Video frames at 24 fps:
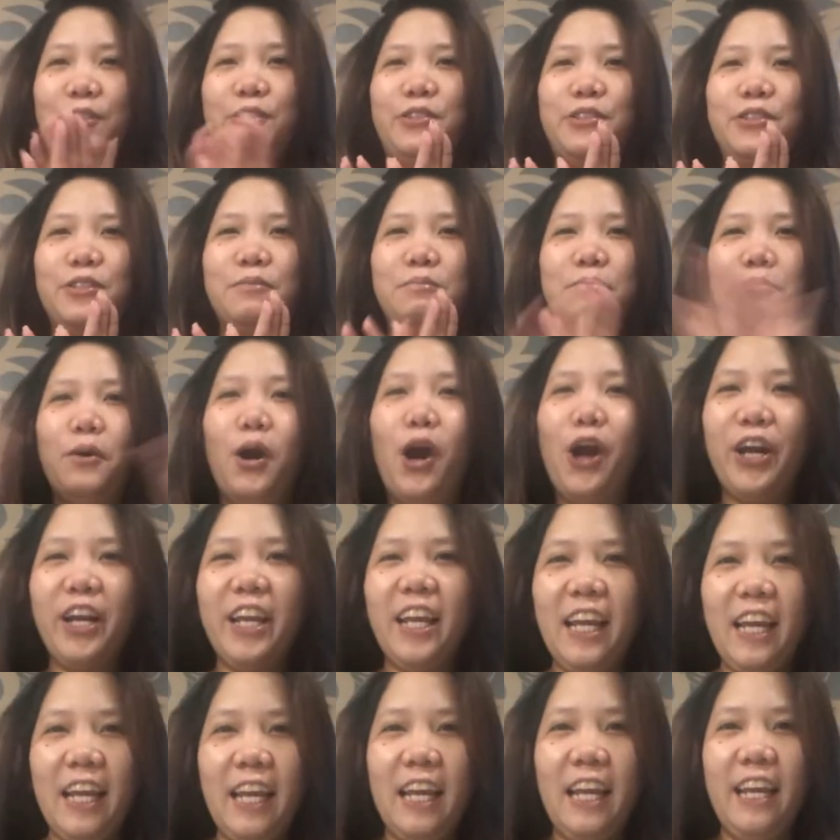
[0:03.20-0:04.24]
Good
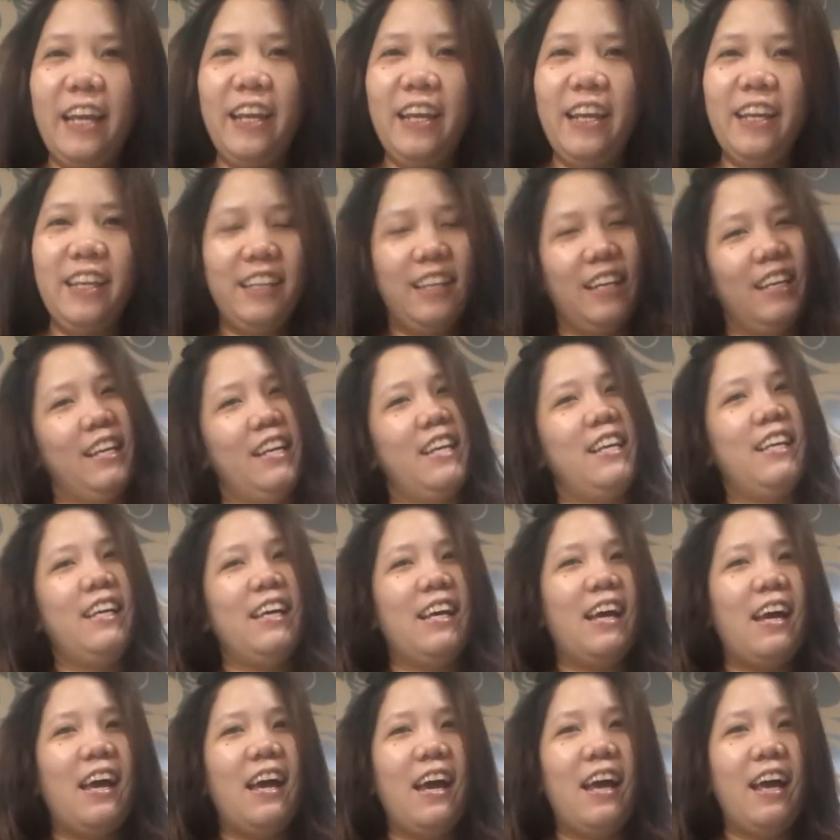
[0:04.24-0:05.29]
morning!
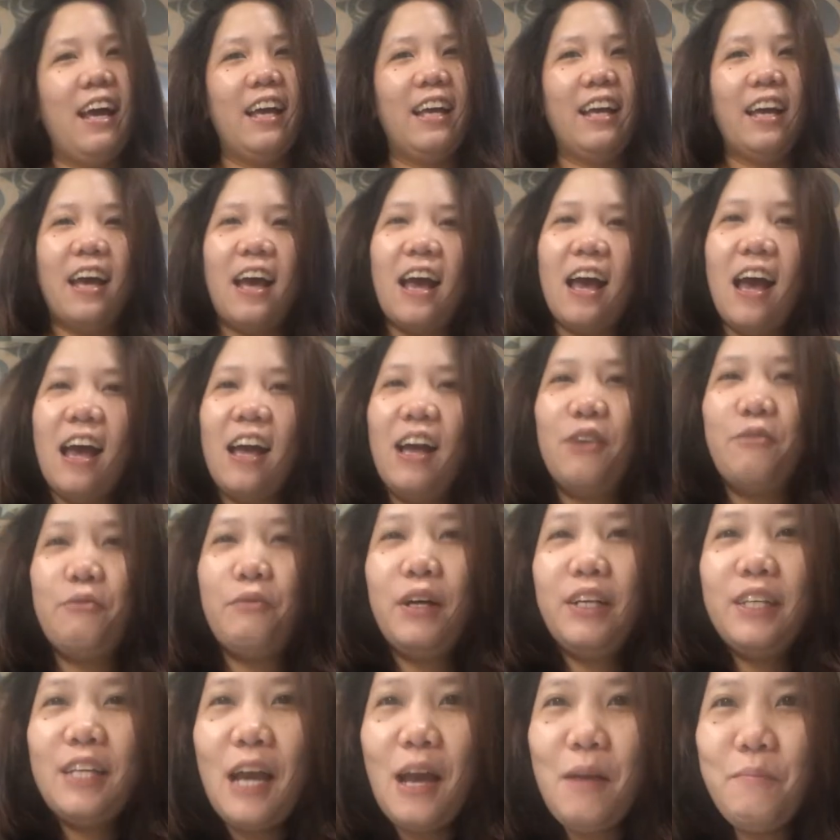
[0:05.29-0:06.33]

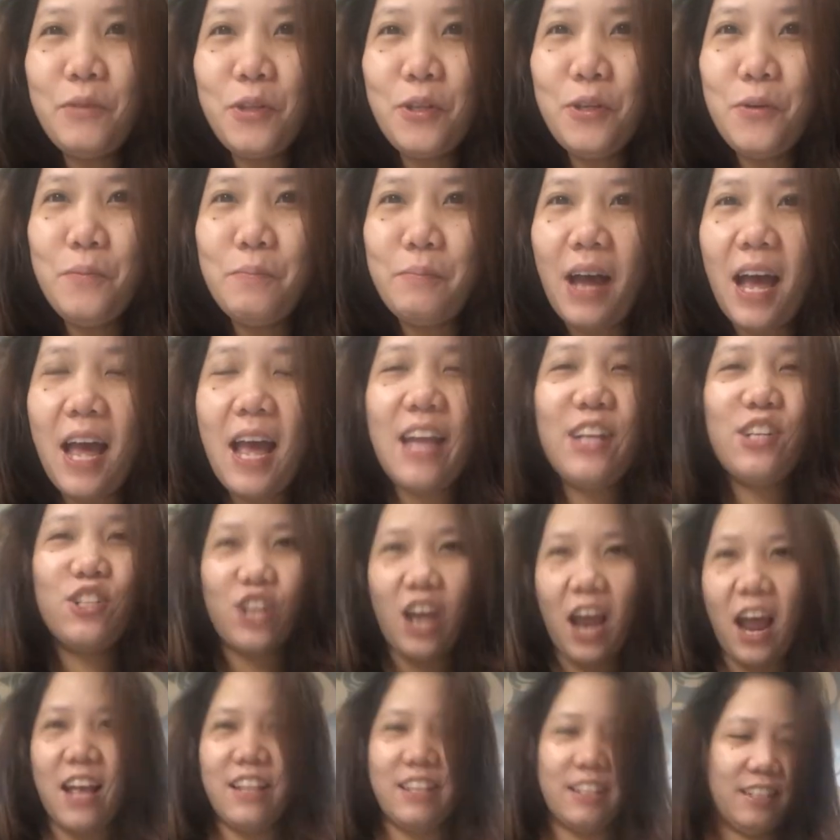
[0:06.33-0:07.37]
Welcome to my
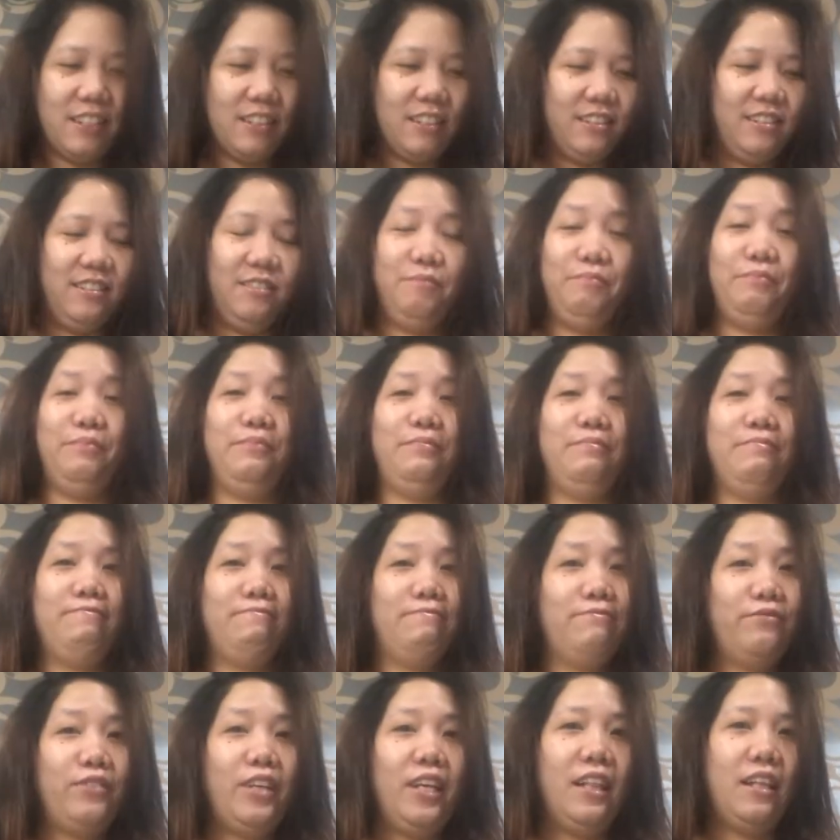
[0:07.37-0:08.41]
channel,
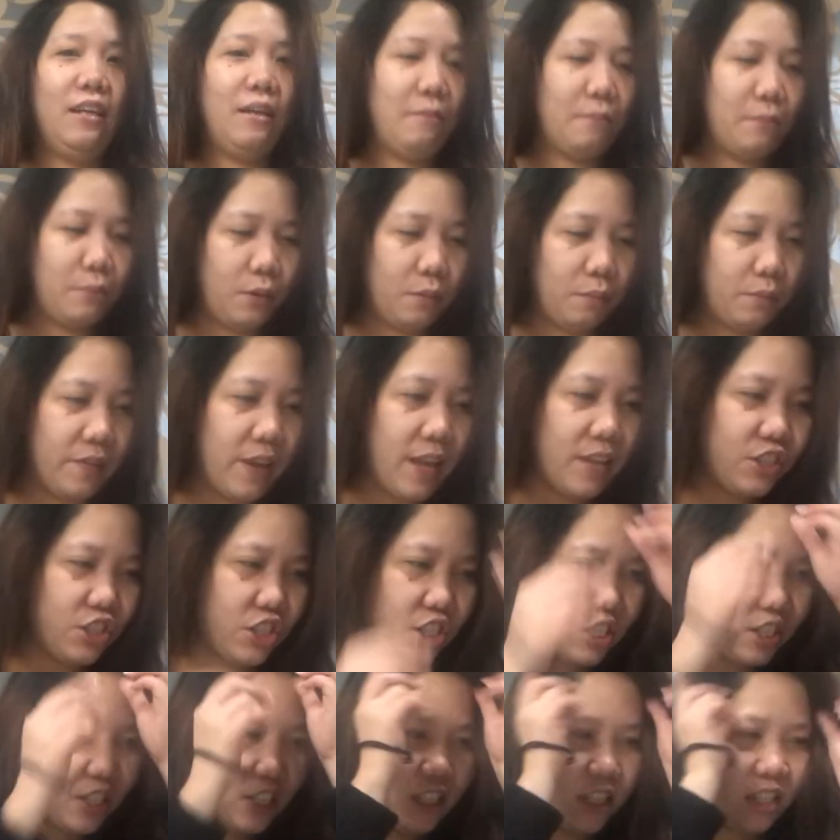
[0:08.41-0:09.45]
Feeling
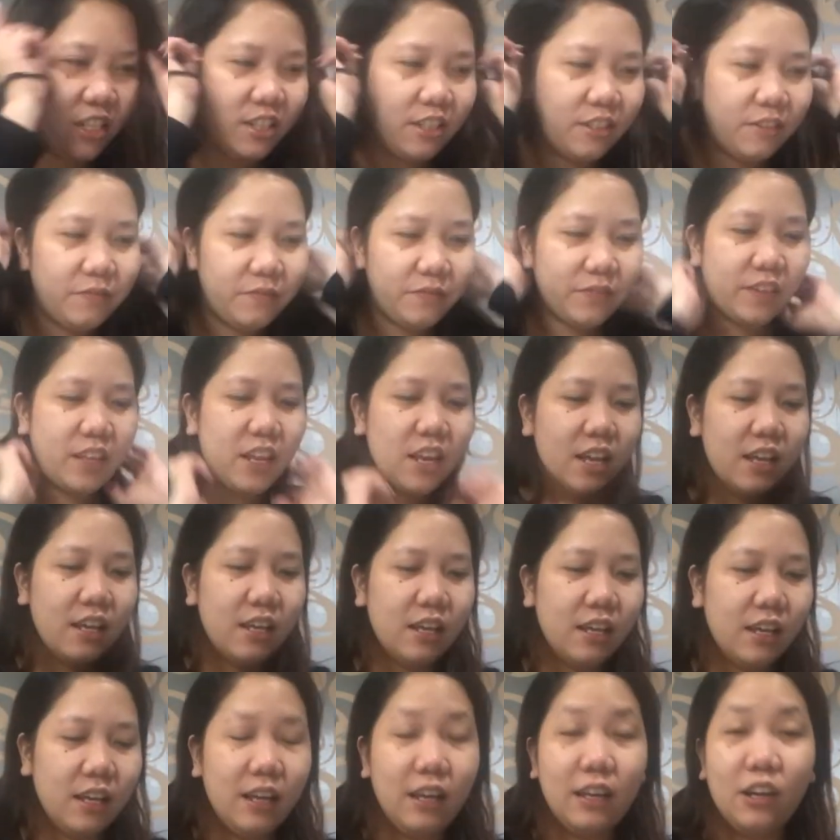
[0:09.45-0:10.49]
Professional.
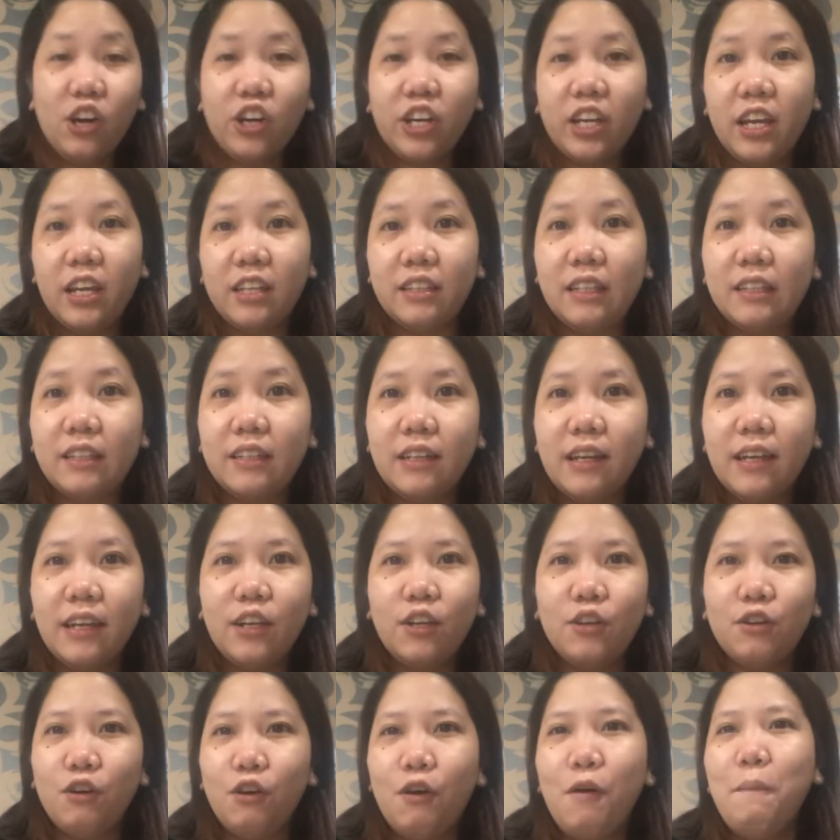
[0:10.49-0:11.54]
Okay,
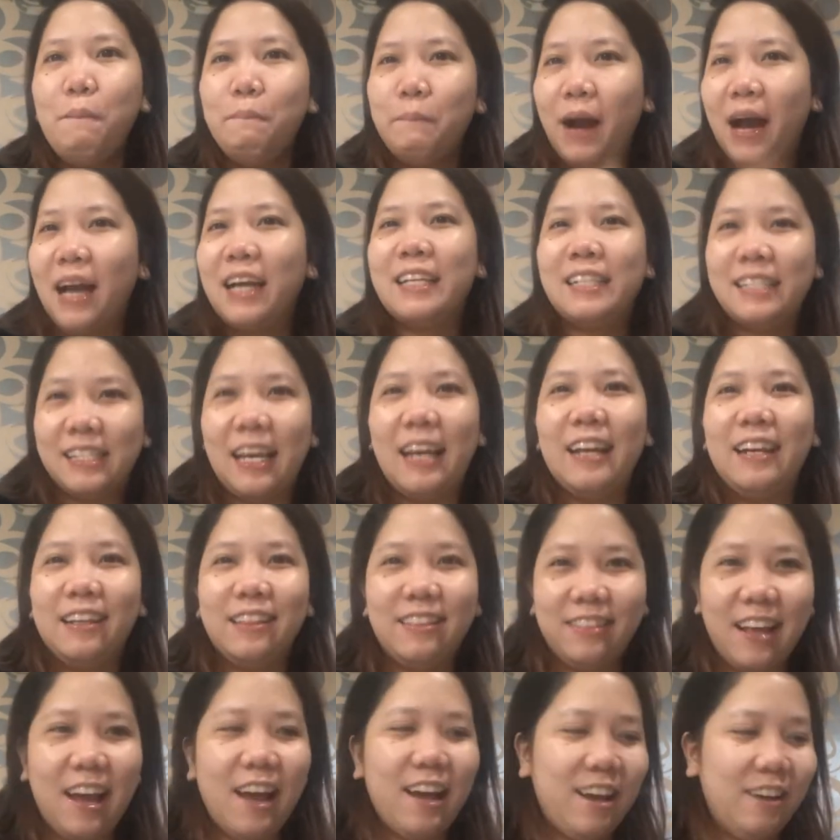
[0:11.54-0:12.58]
tatry ko
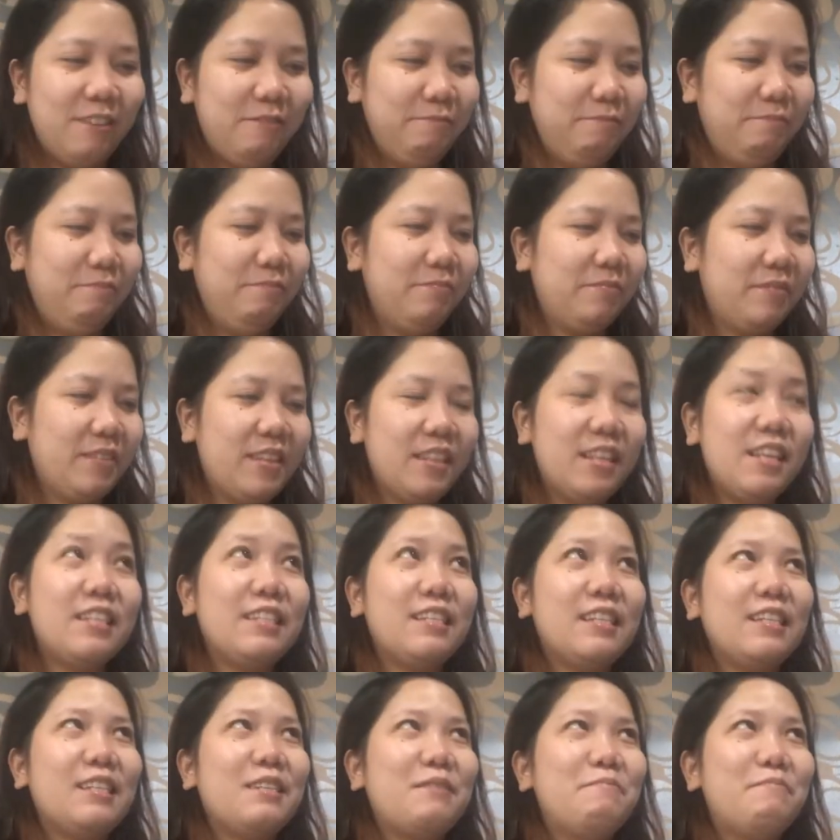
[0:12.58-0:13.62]
magsalita.
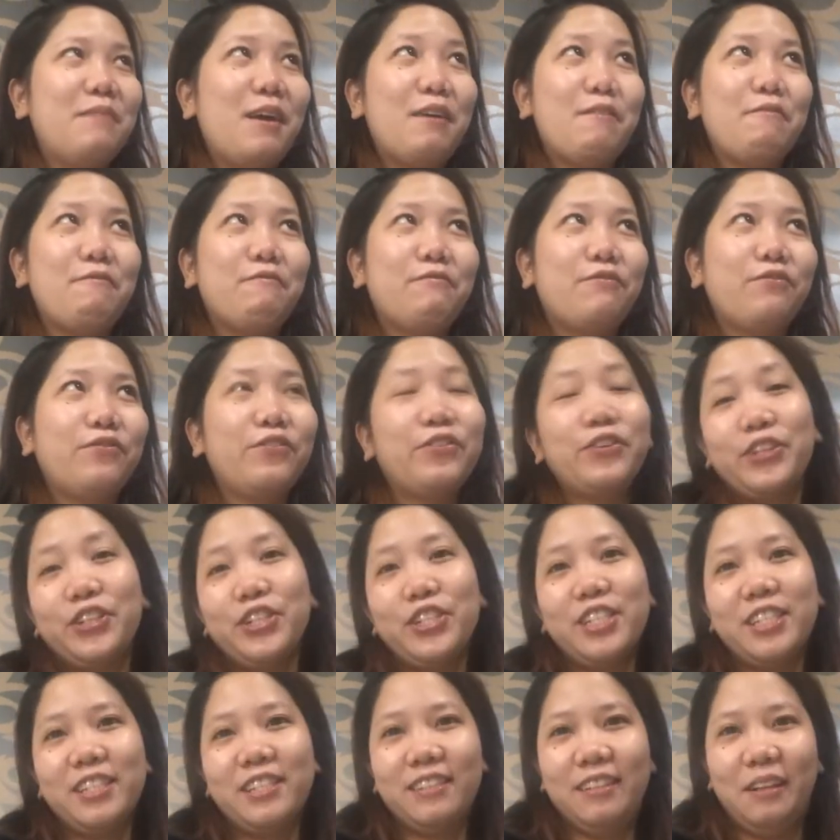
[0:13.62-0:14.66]
This is my
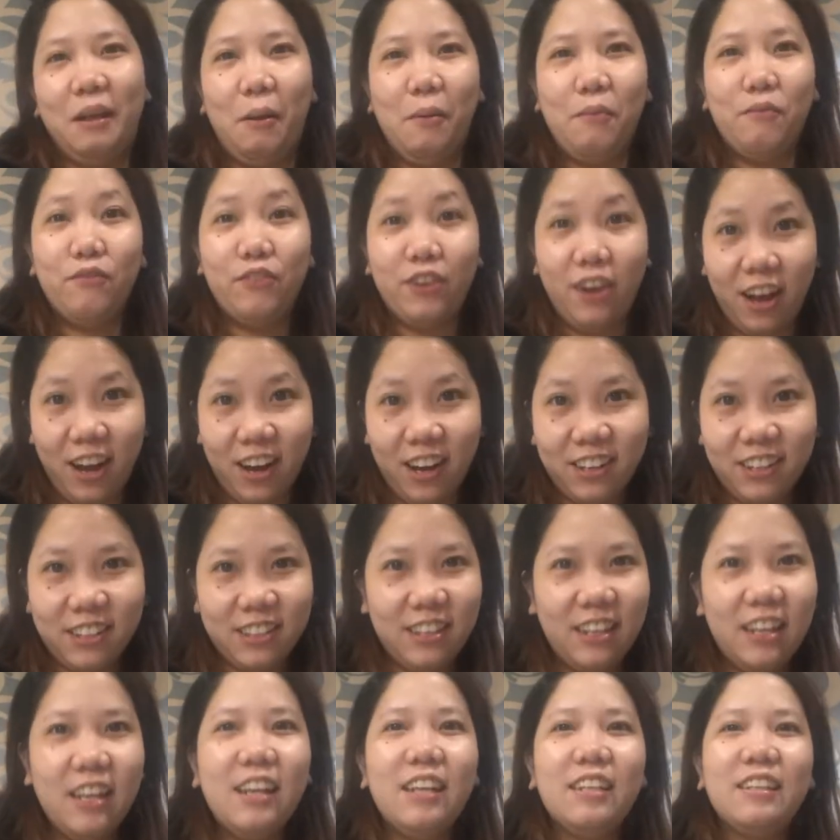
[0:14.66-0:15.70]
first vlog
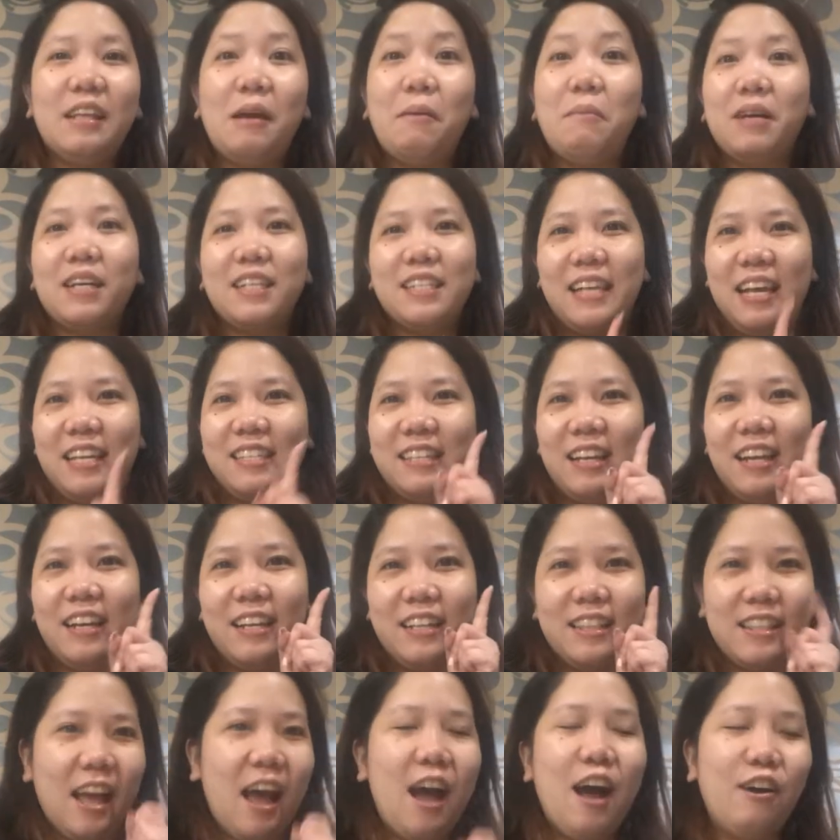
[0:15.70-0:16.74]
na
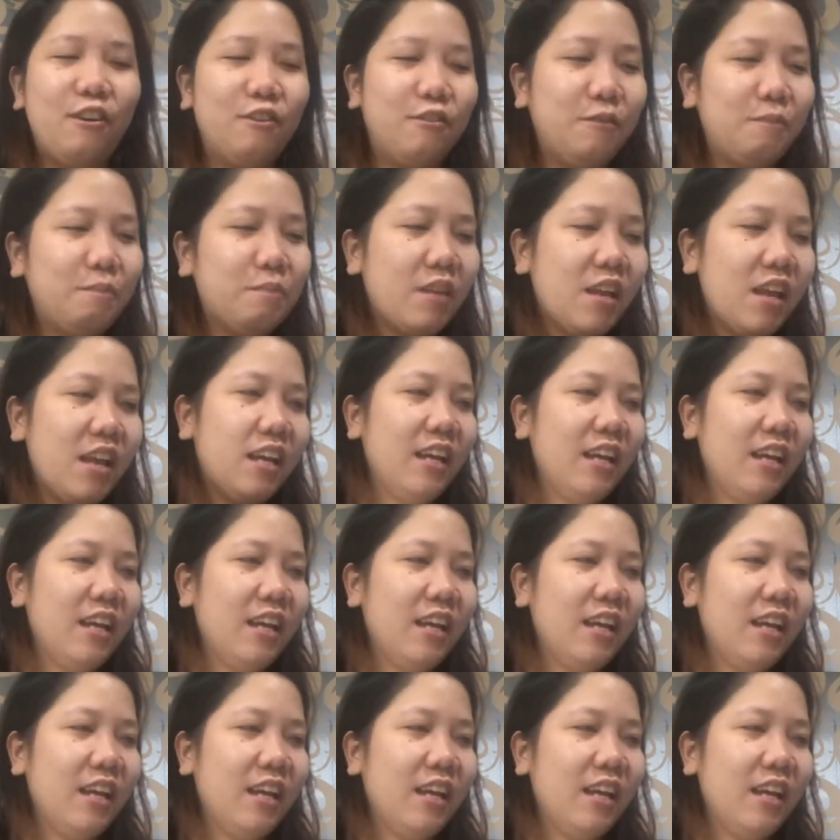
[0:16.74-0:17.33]
magsasalita ako.